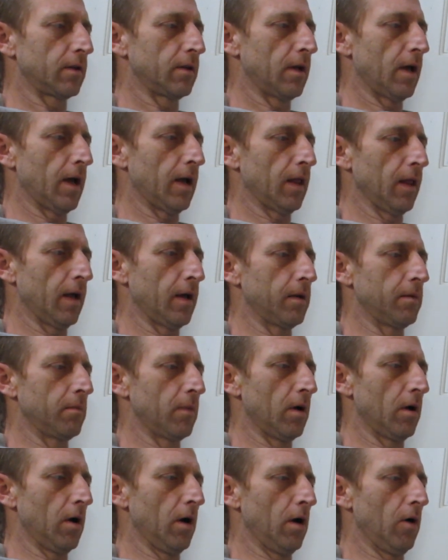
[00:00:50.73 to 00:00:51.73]
a claim
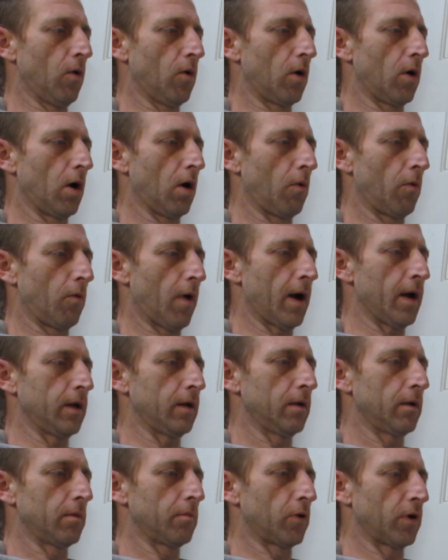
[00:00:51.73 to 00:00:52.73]
or right
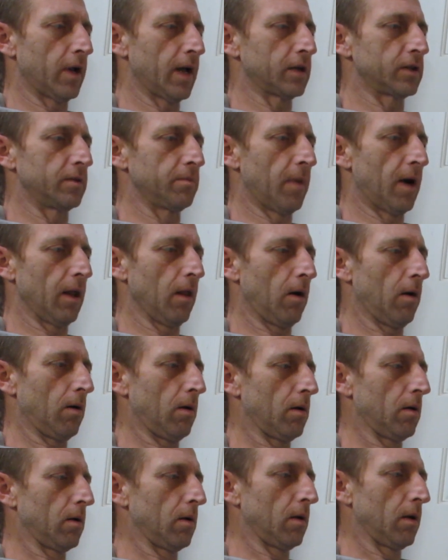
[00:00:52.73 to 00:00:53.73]
protection by law.
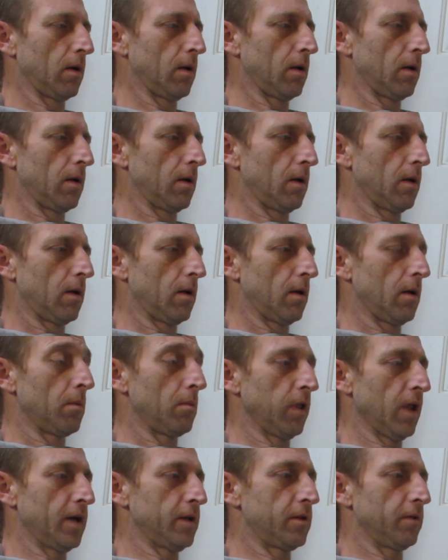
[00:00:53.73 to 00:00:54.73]

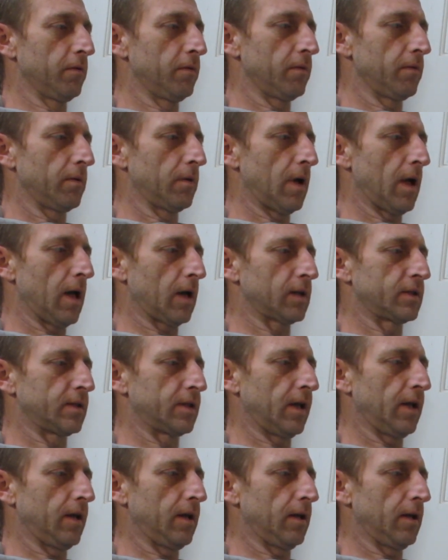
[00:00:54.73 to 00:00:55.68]
Plaintiff has